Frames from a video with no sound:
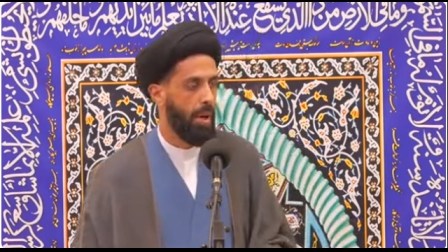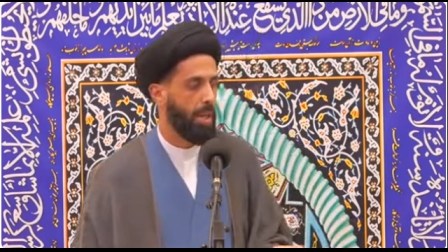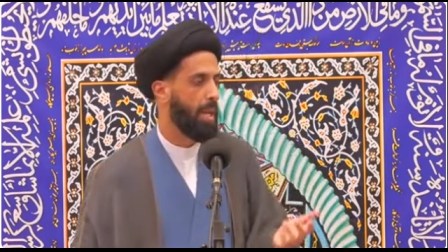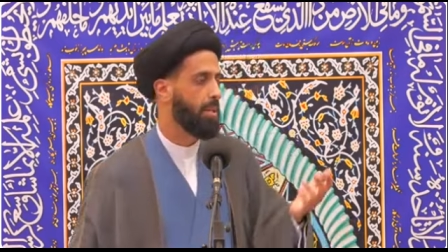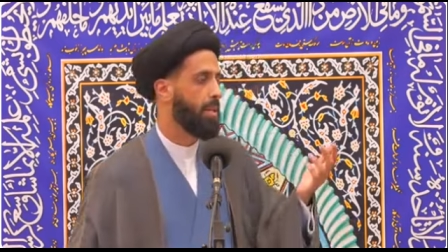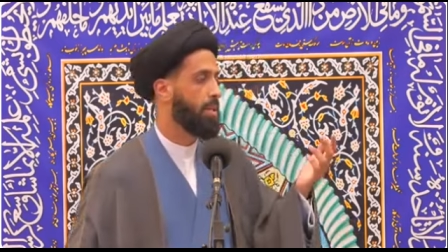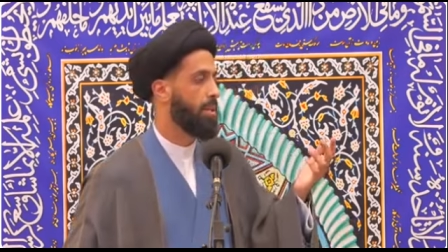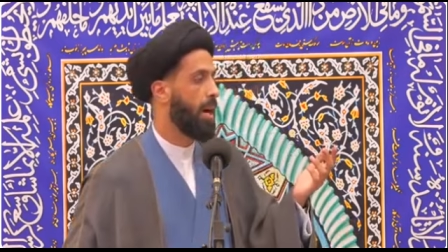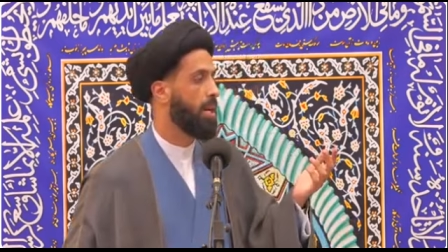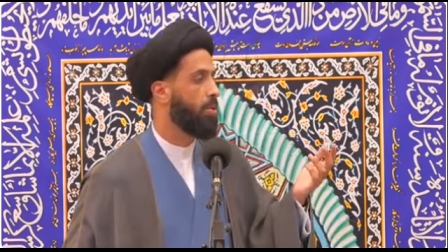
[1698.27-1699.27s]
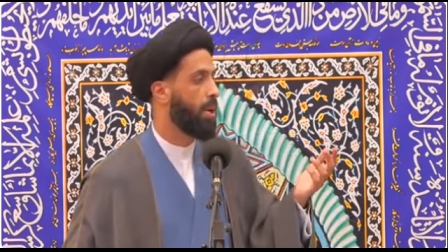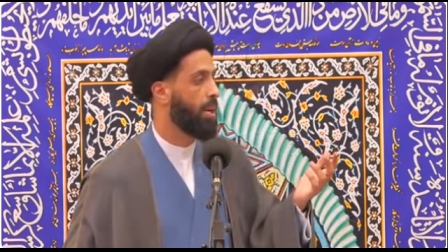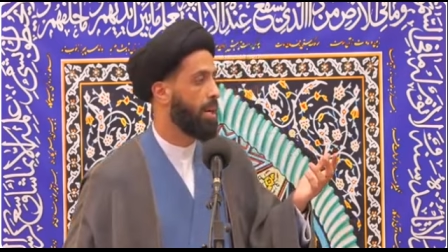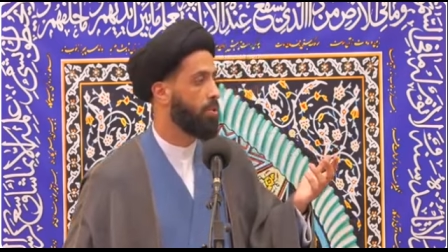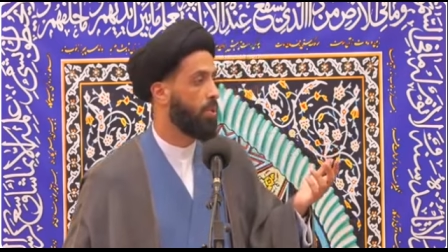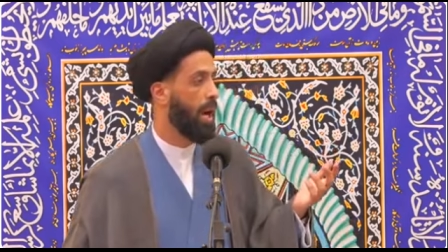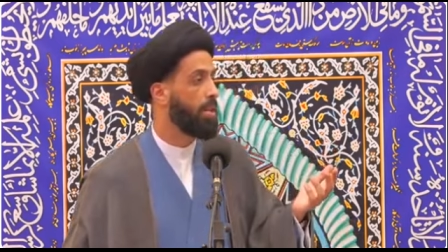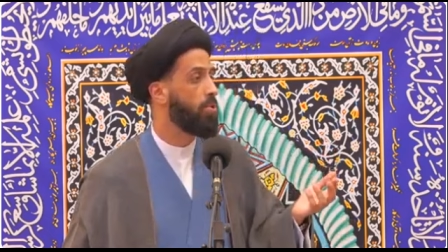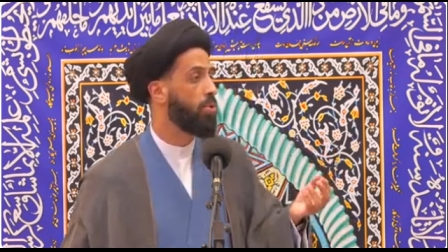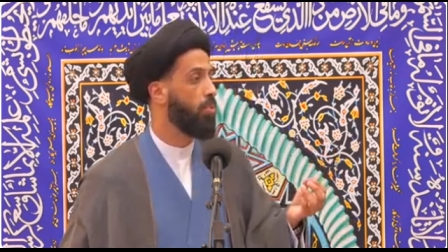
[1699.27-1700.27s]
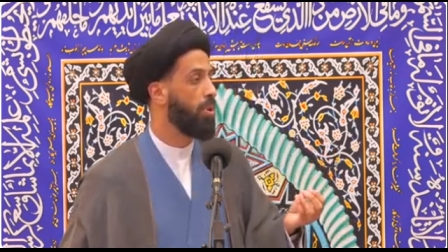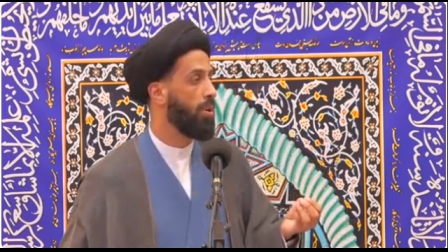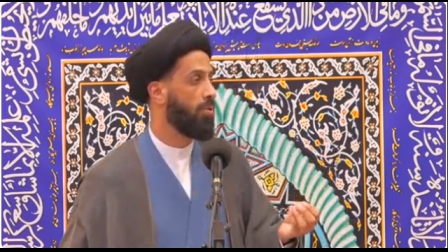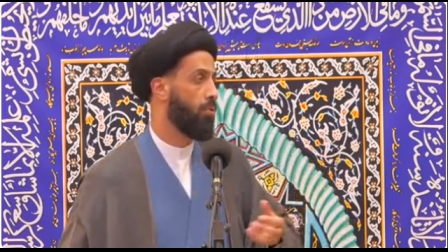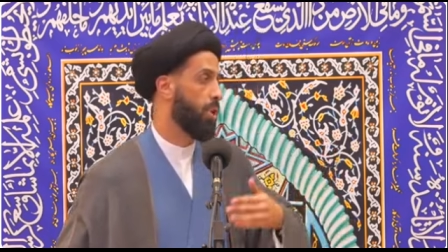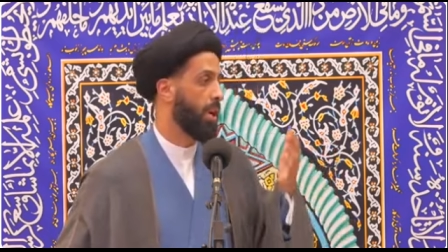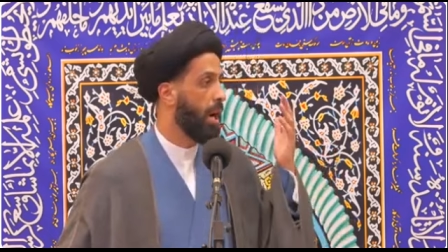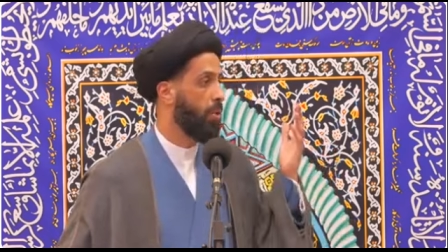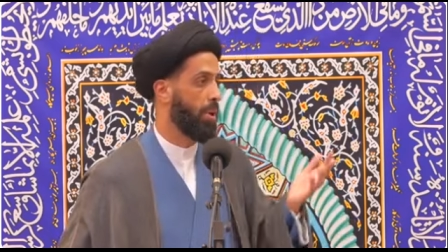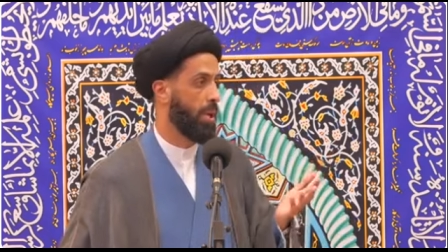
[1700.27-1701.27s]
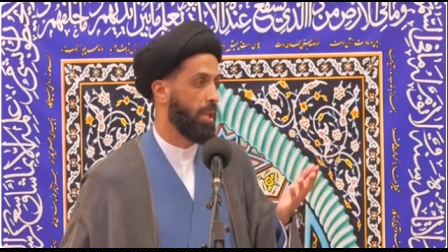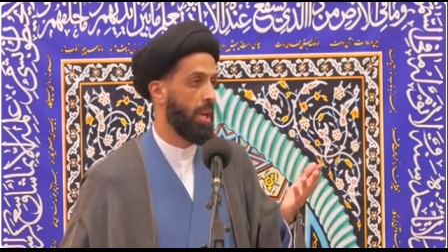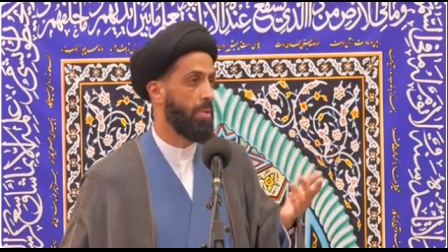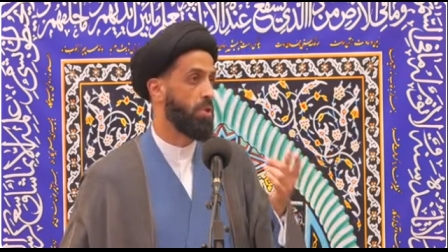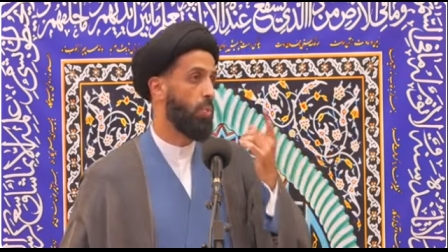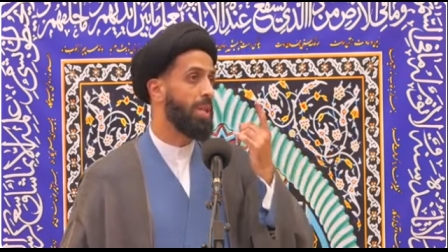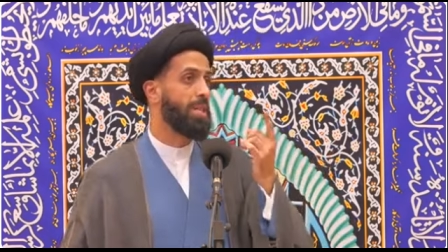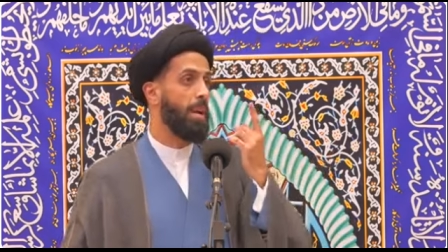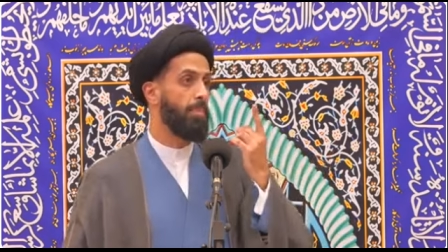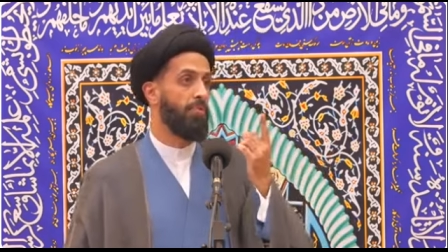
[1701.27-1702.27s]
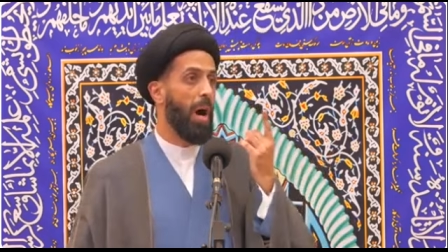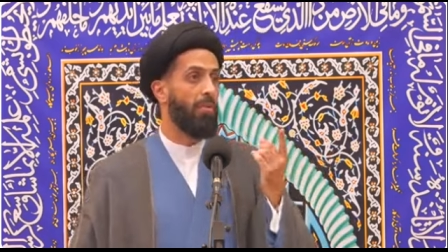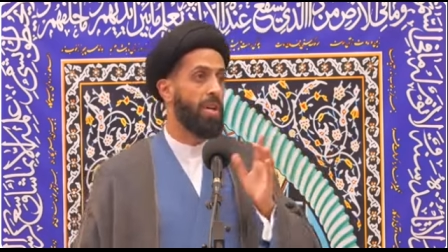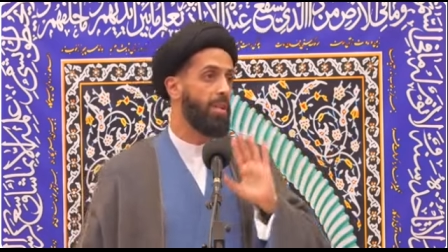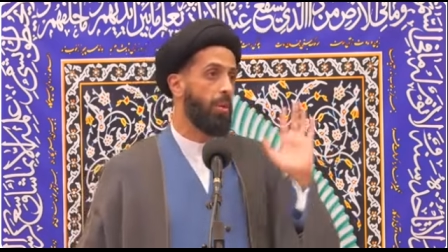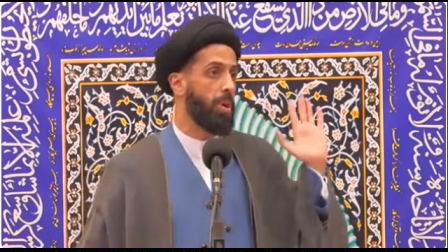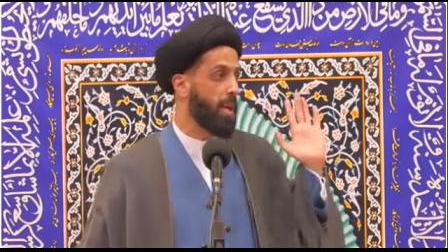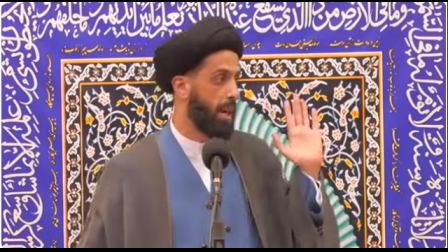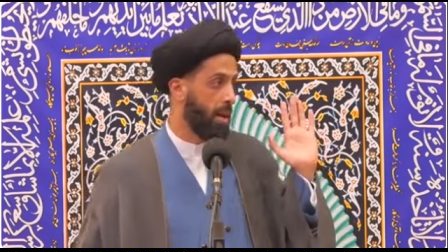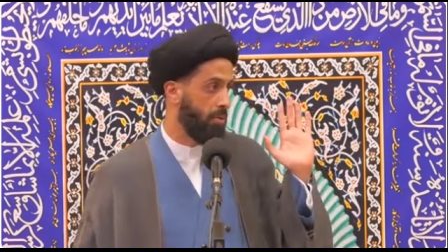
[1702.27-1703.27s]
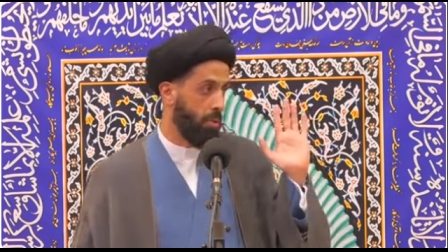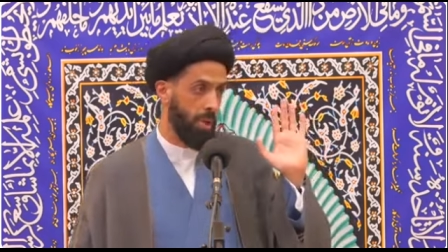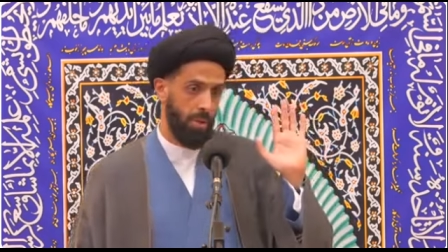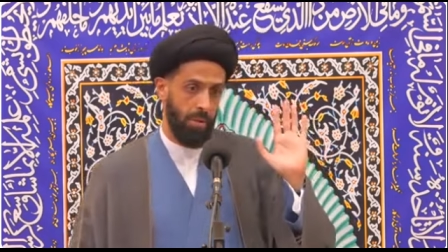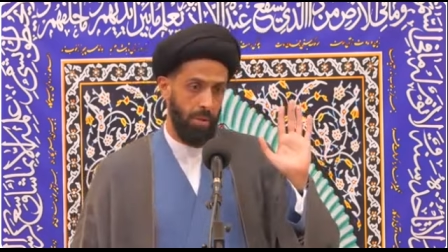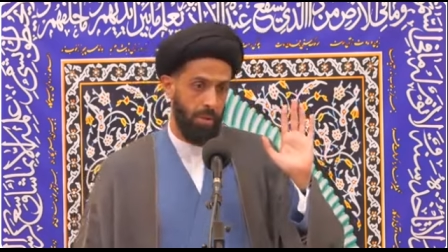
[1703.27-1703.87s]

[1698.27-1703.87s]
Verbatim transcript: Allah says, Ya ayyuhan nasu antumul fuqara'u ilallah. There's one type of poverty that we cannot avoid.